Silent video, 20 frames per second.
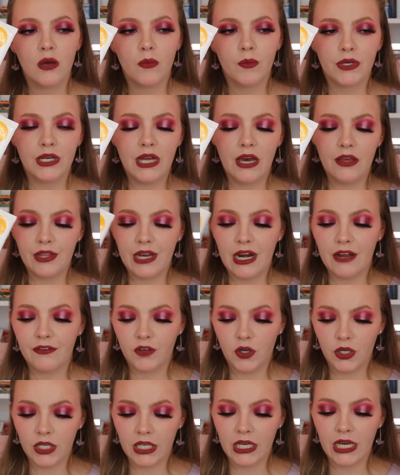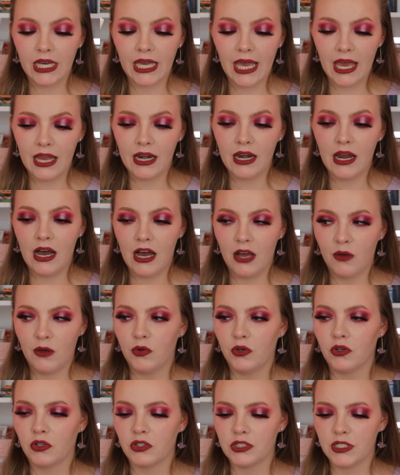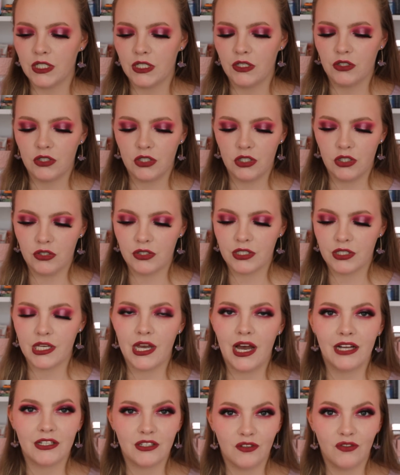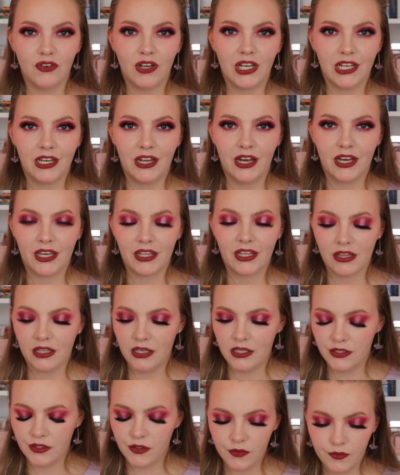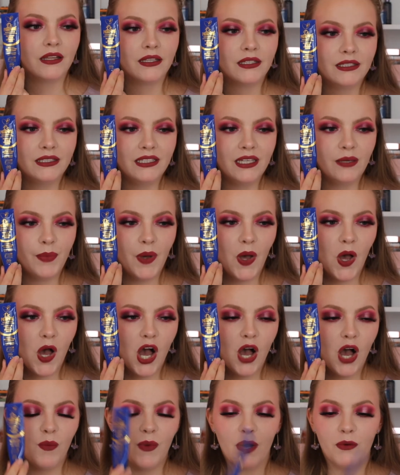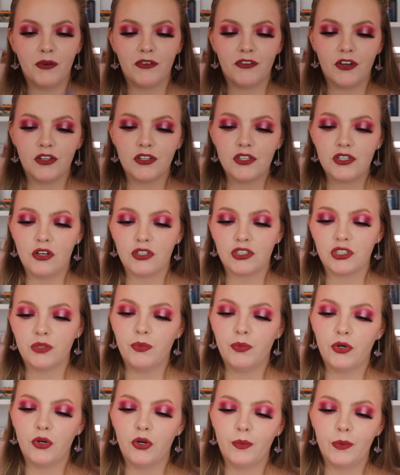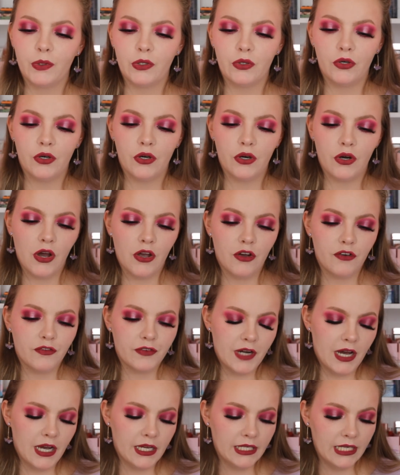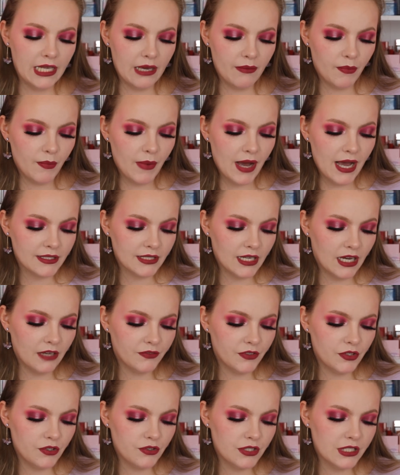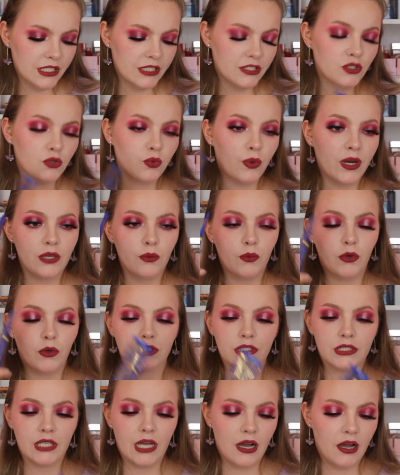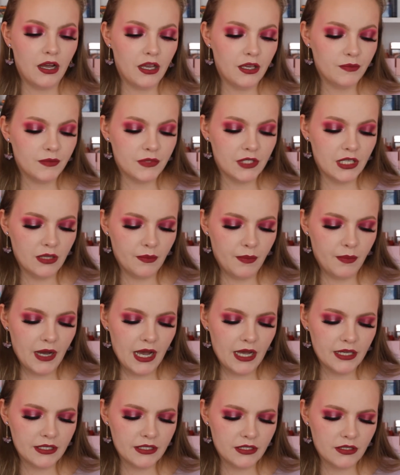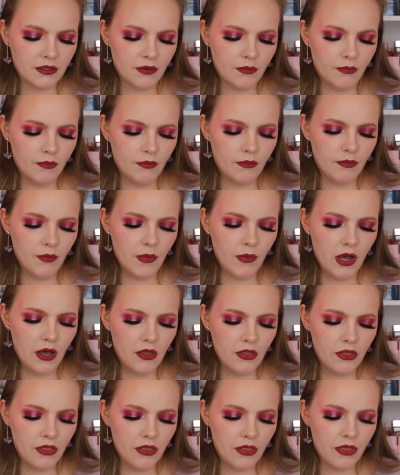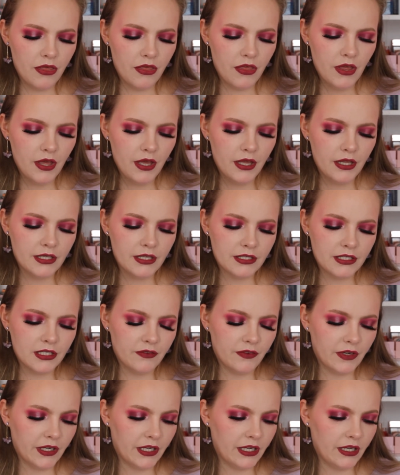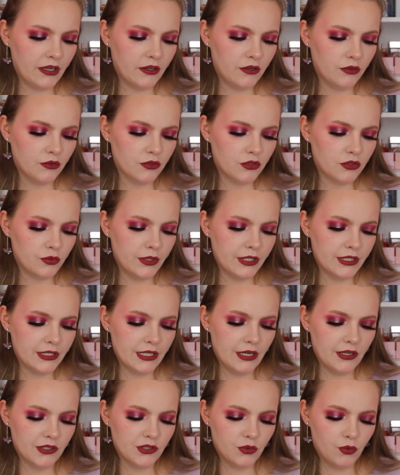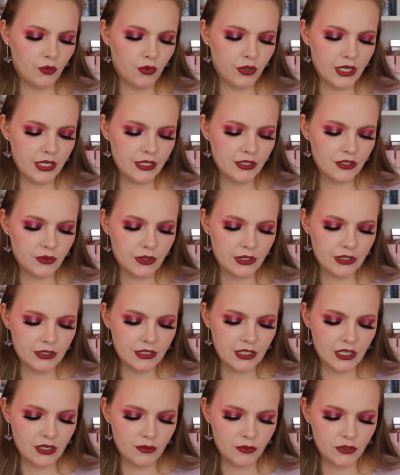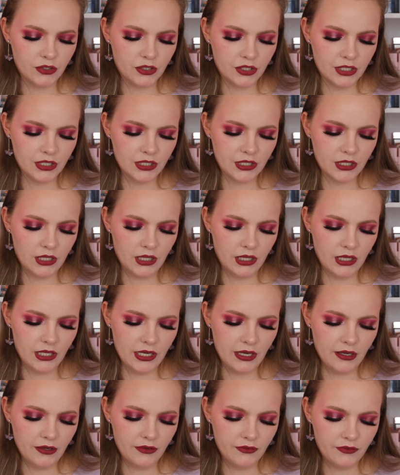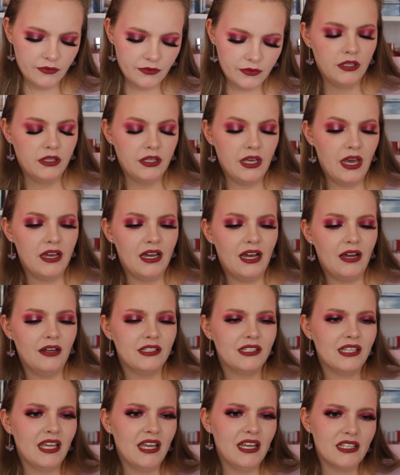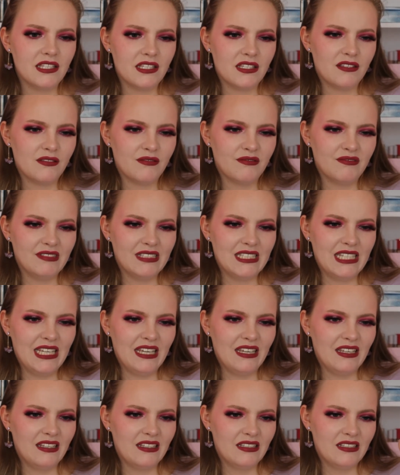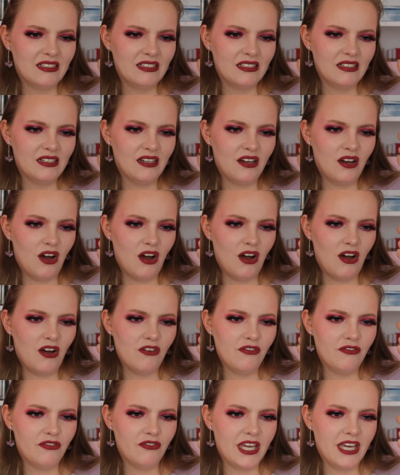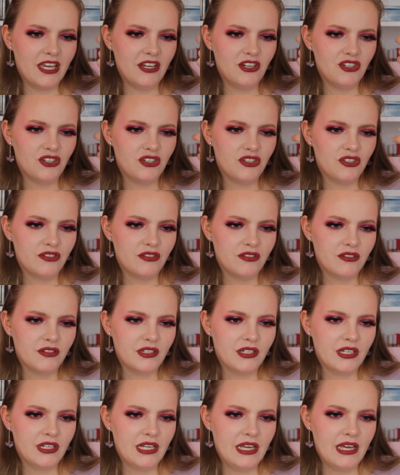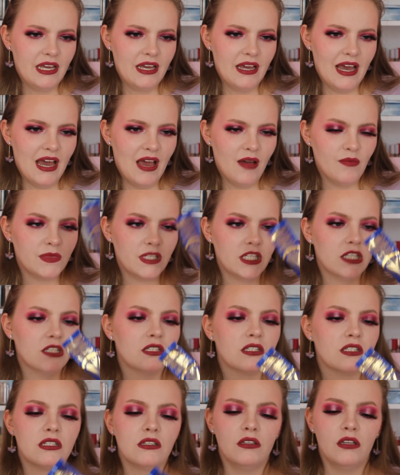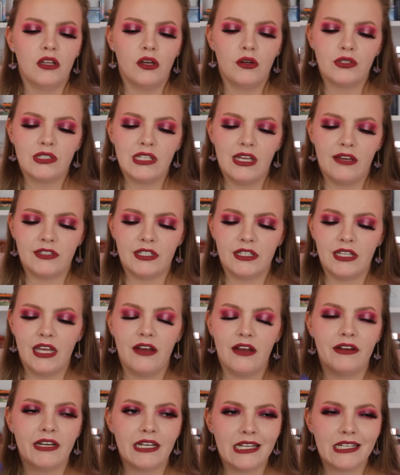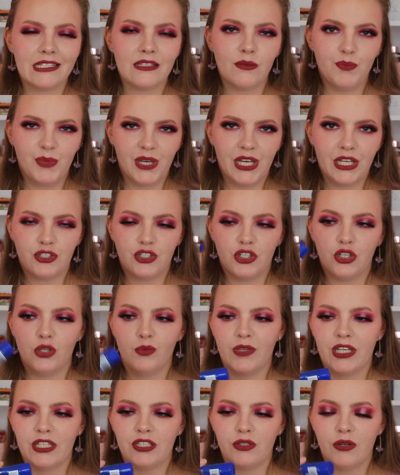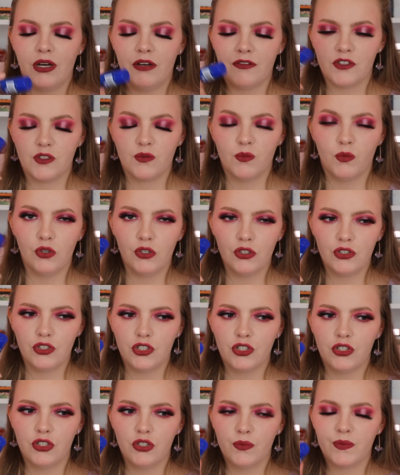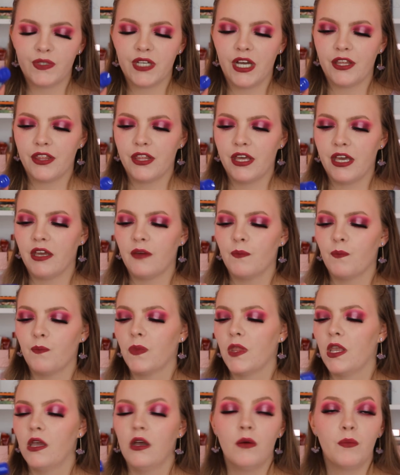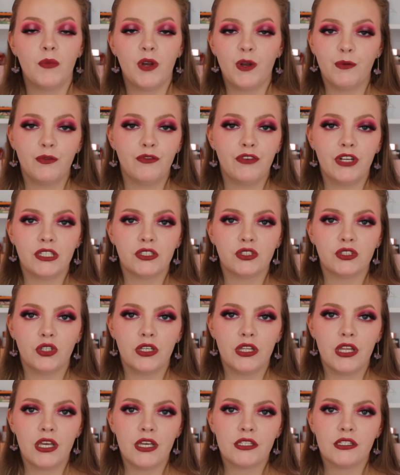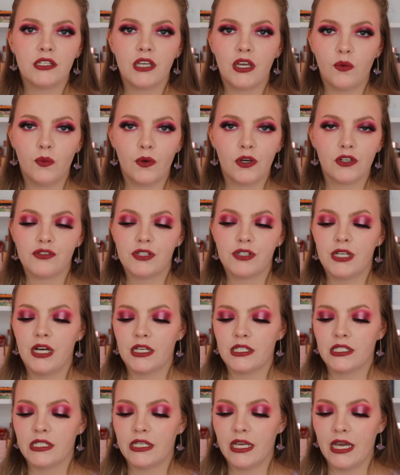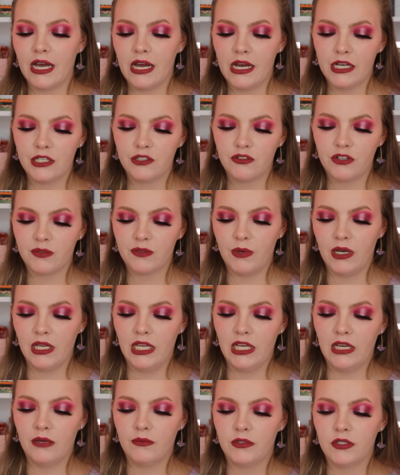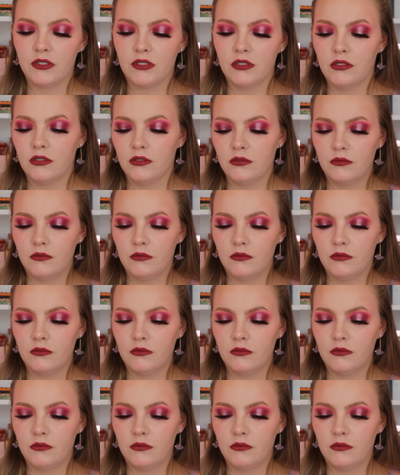But now that I've got it again, I will continue to use it. I do really like this. Lip balm, and we've got the Dr. Pawpaw Overnight Lip Mask. I've used this 21 times in the past month. Let's see if I can get it all squeezed down to one end so we can see how much is left. Yeah, I'd say it's half-ish empty. There's still loads left in there. It is a big tube. They do have smaller tubes, I think. But I've been really enjoying this. It works really nicely. It hydrates my lips.